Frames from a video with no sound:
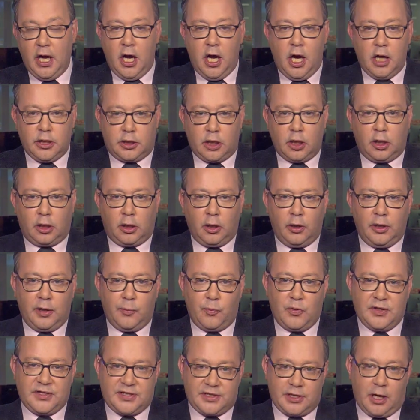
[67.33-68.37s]
have concluded
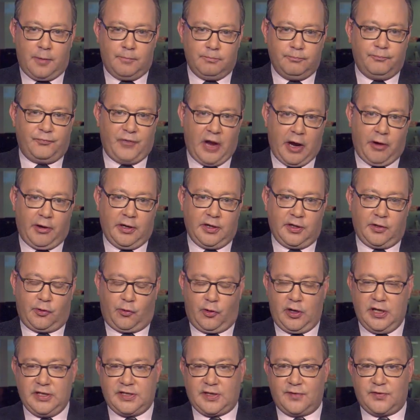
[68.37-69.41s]
with some varying
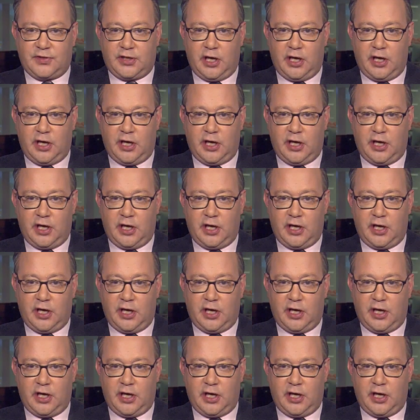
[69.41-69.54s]
degrees of